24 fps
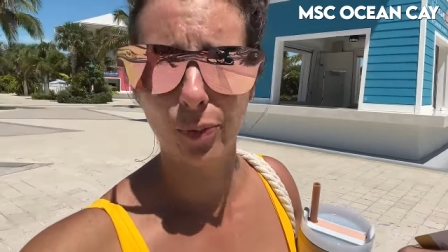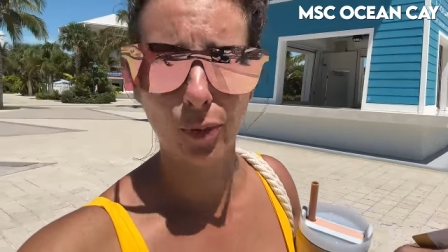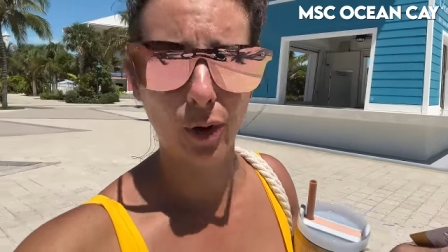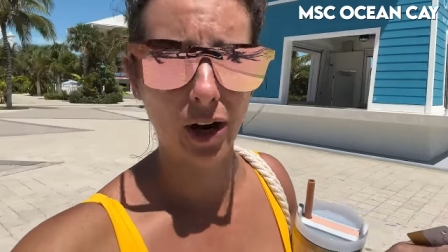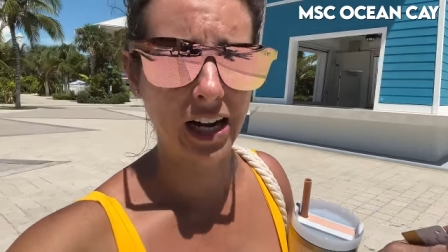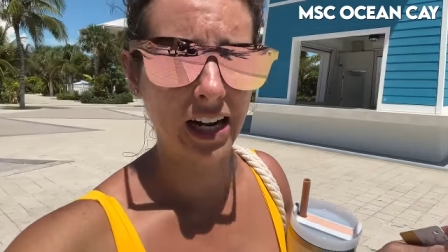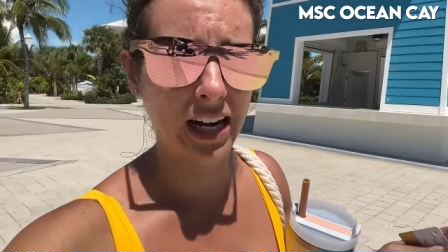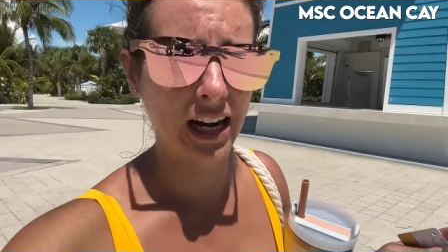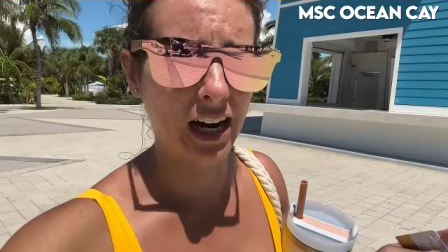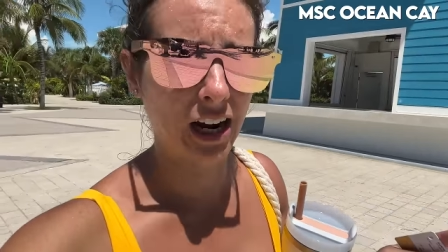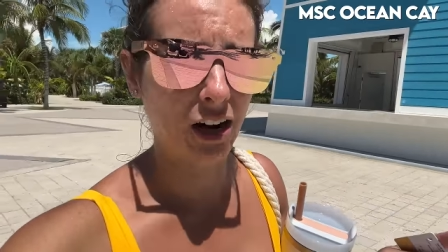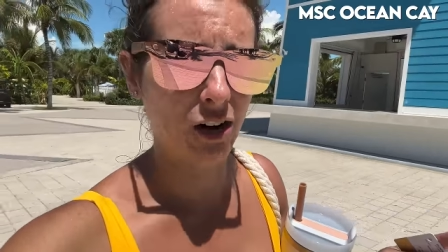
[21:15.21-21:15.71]

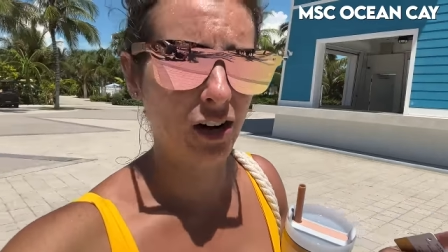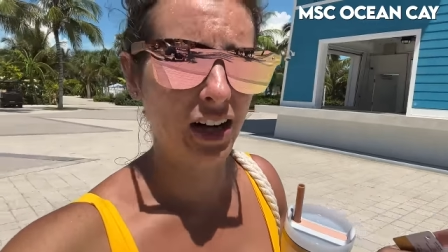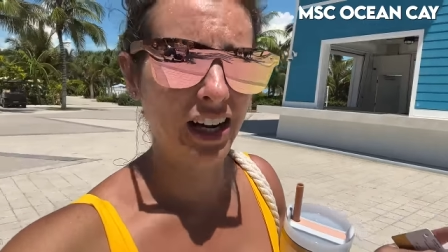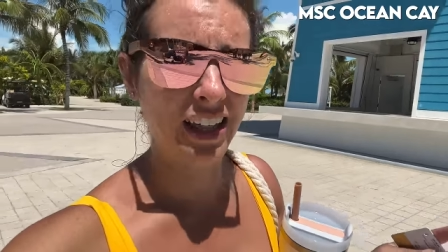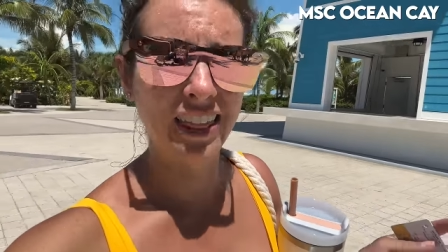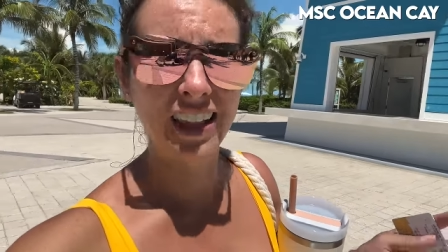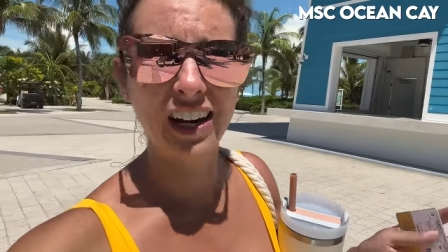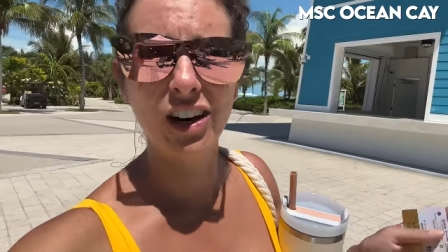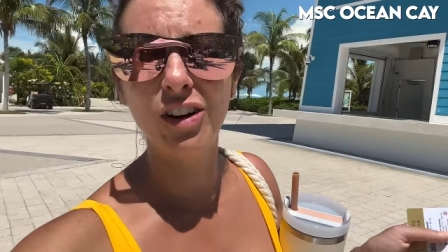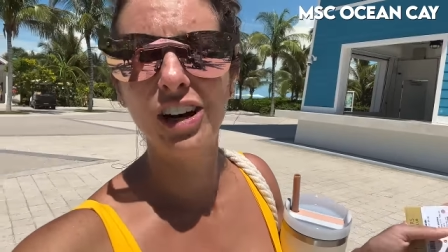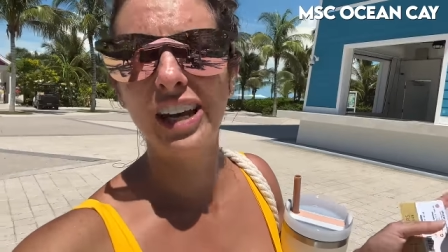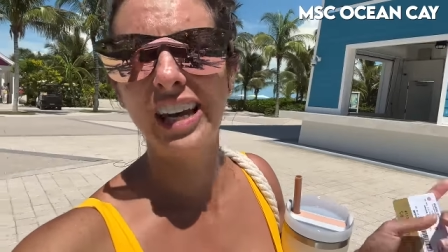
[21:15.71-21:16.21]
right now and
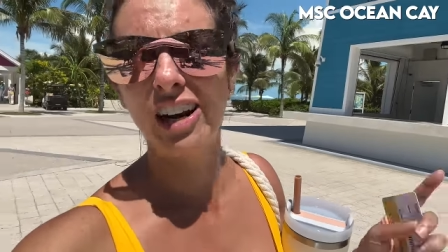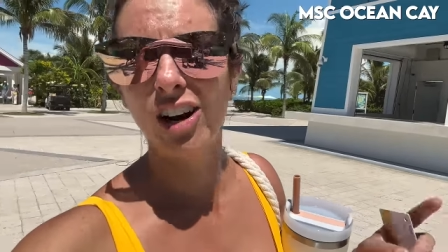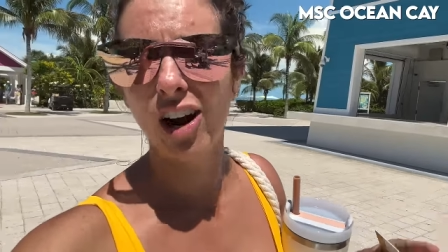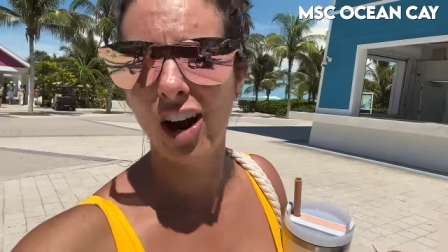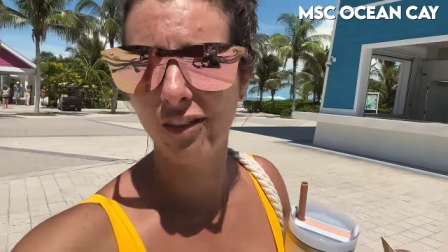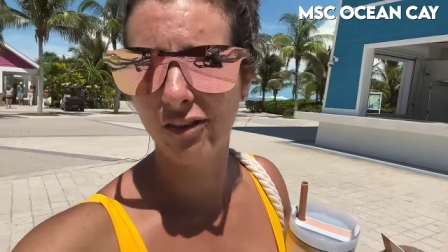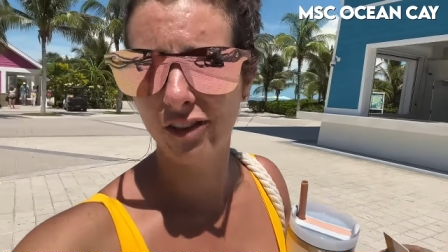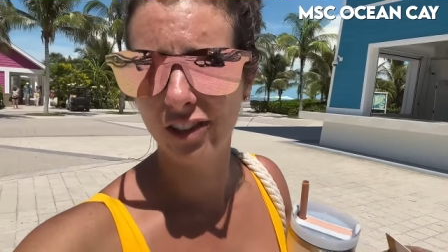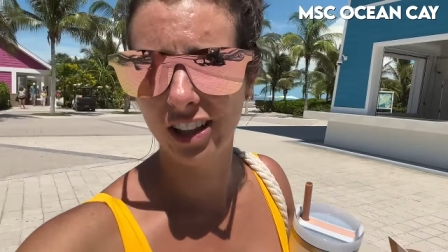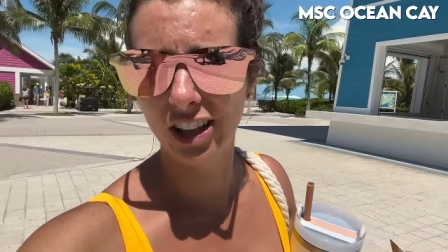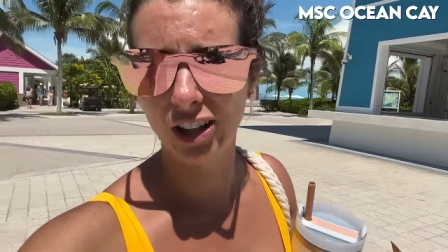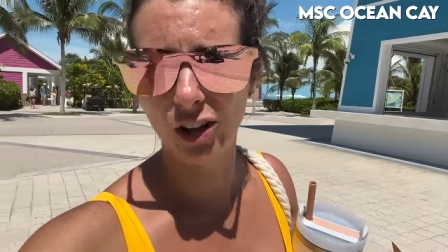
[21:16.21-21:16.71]
then I'll get
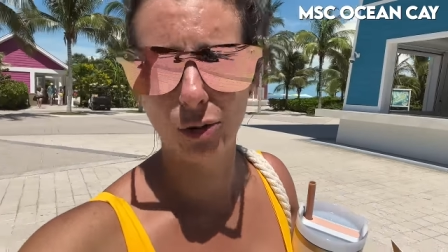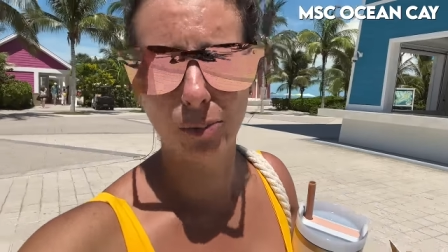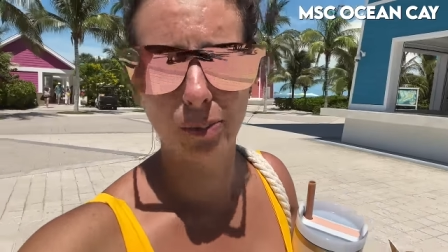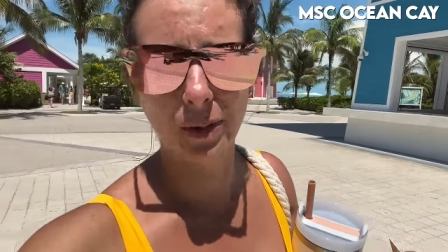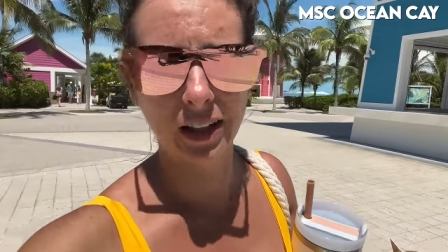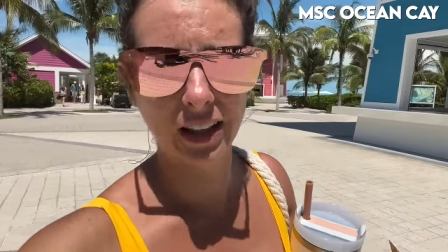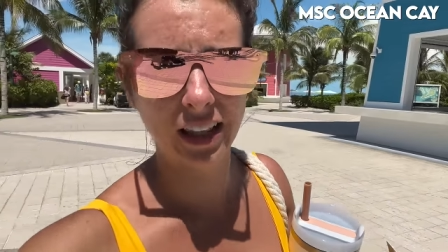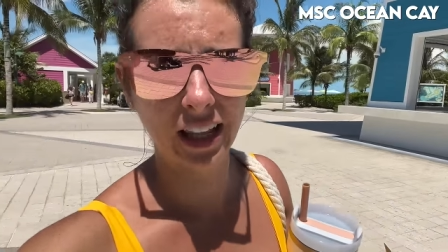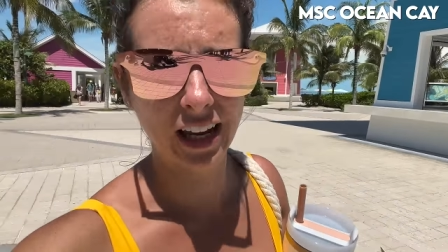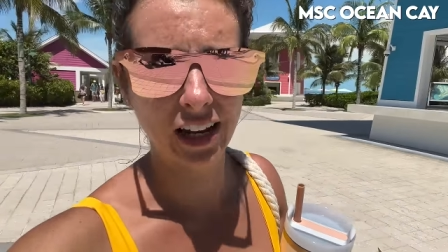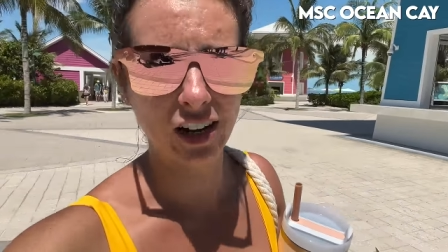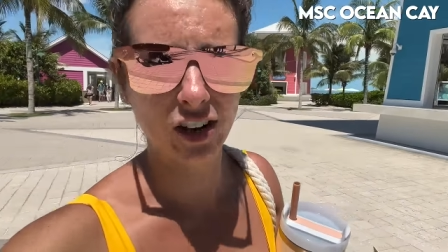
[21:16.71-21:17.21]
off a little
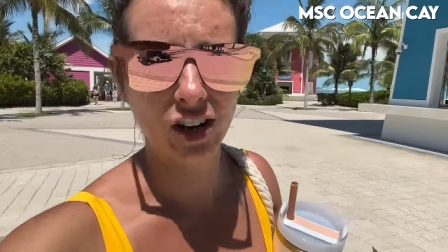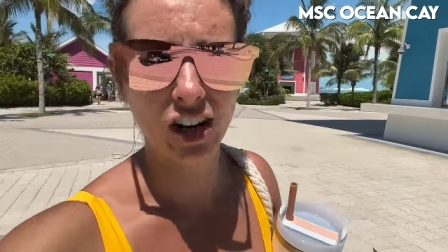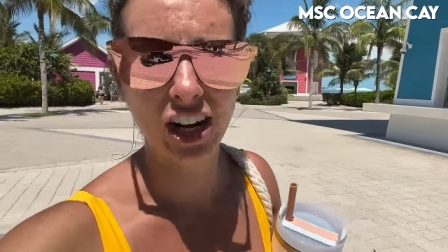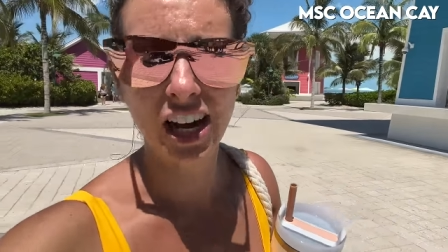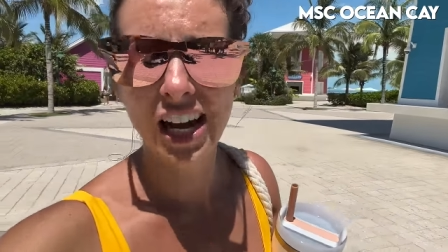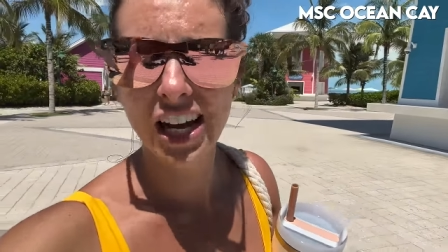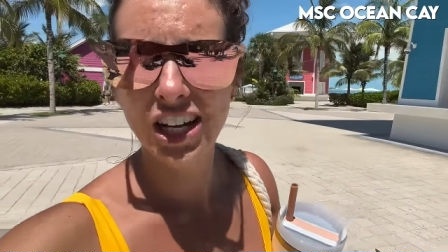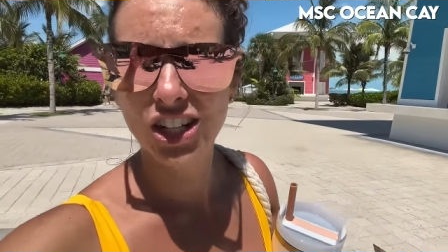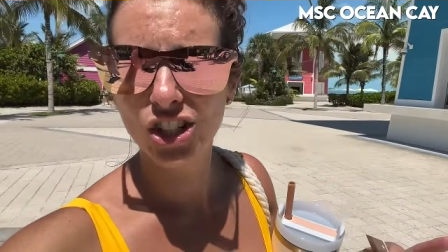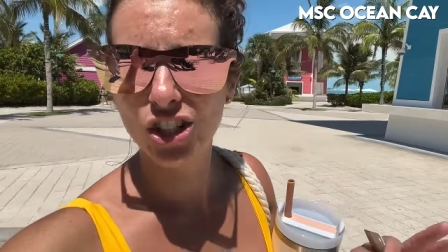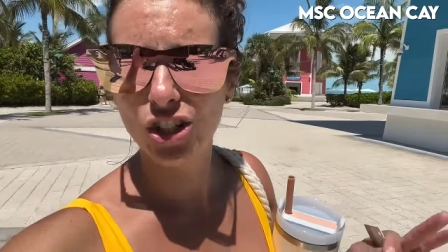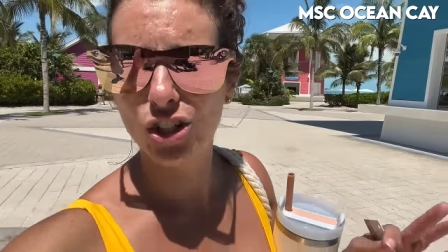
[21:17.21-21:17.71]
bit later
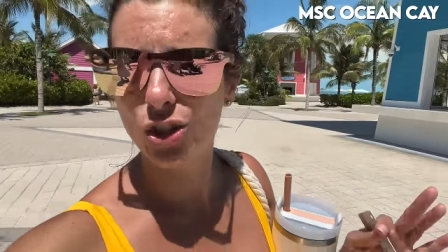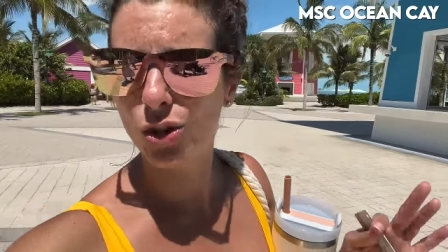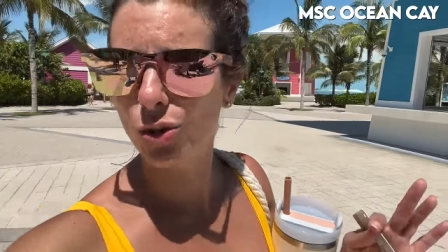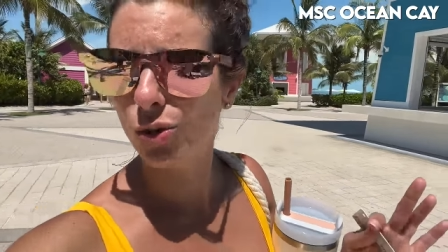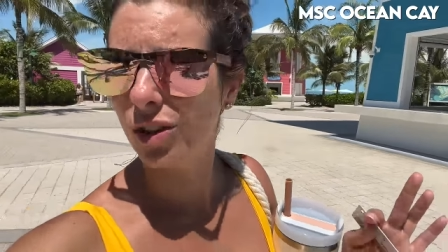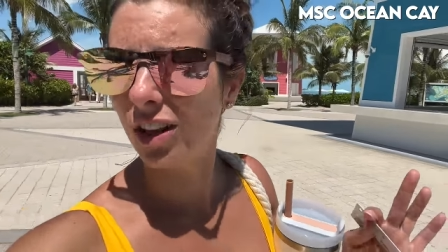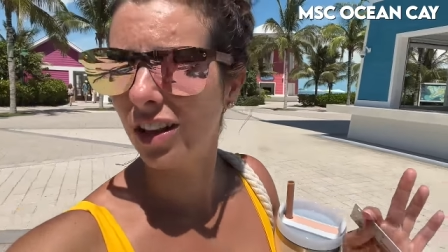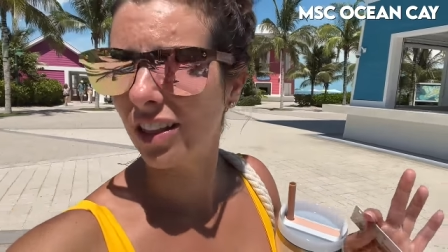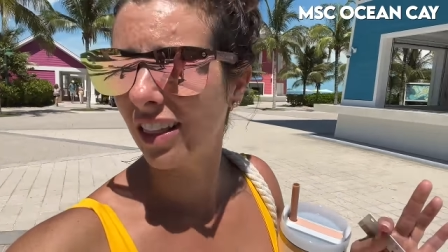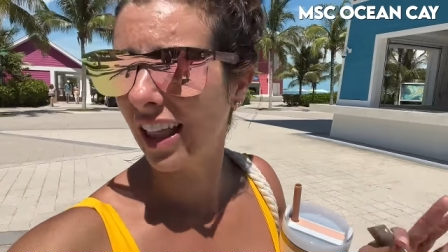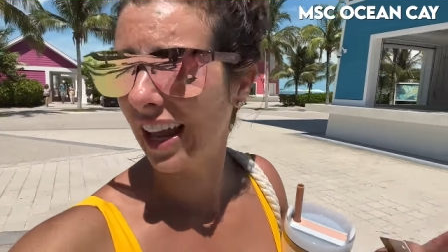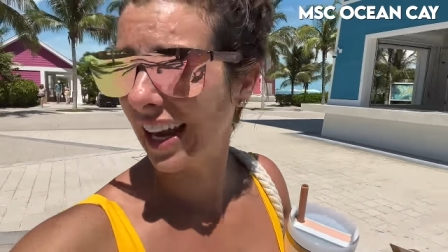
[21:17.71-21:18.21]
to do
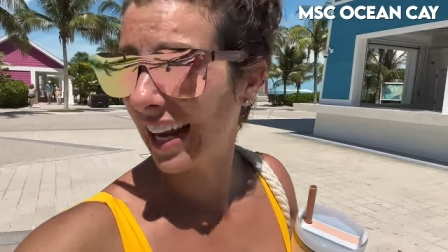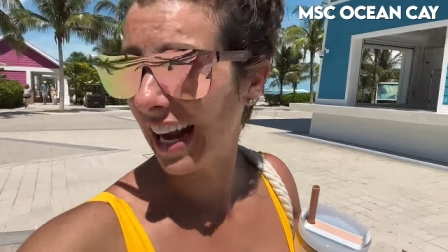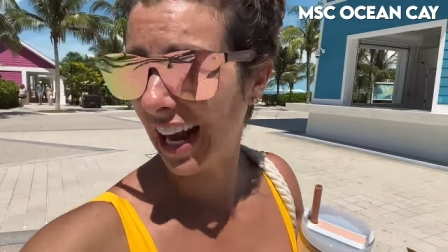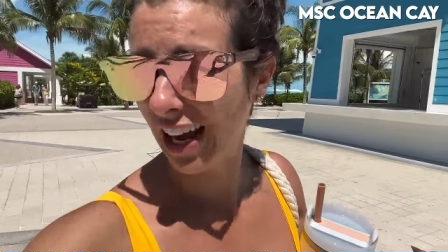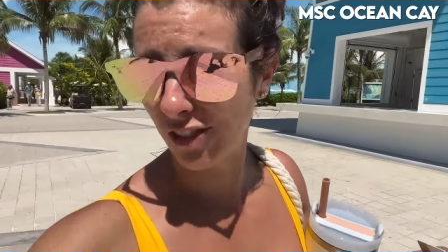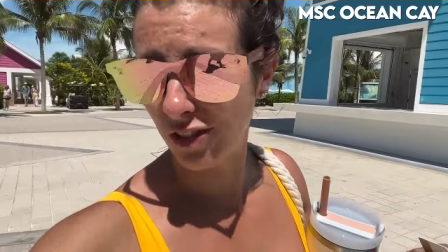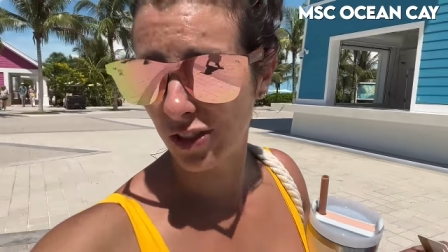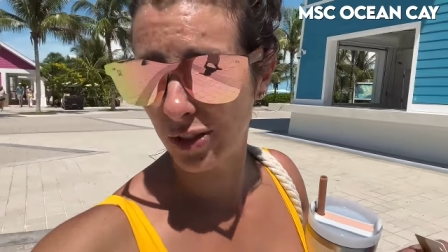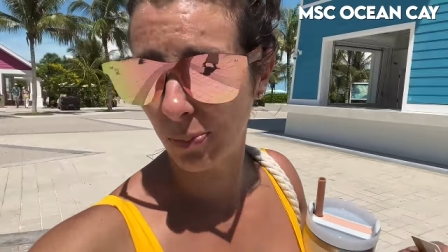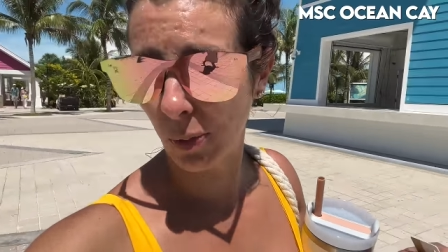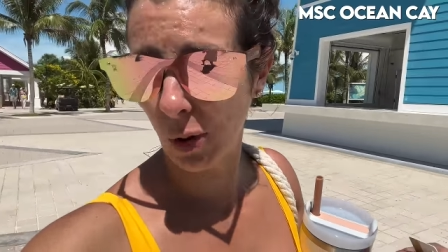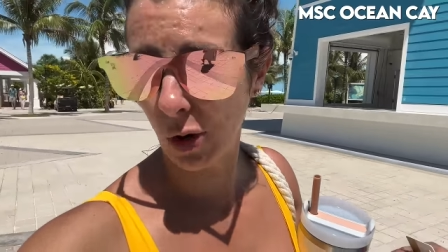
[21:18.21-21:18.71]
the
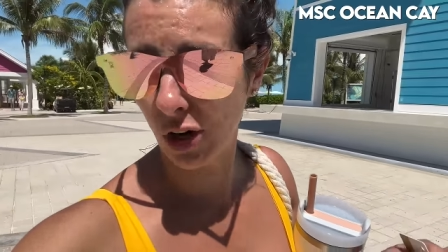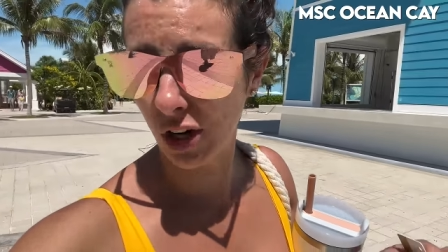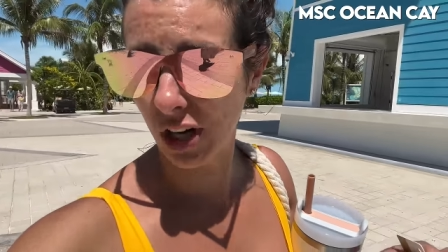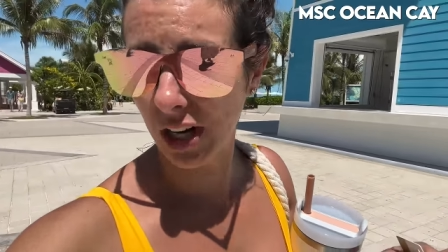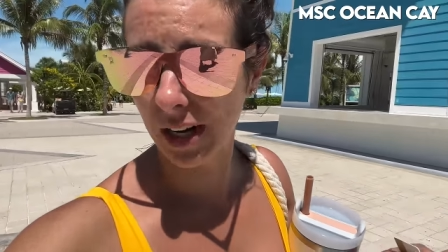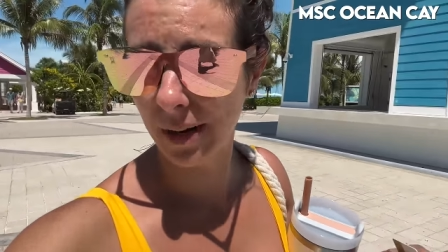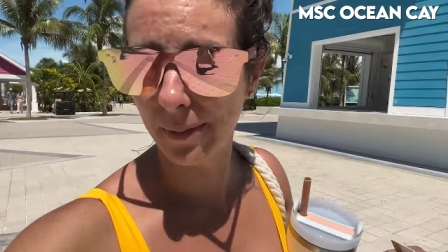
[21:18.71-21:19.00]
lighthouse party.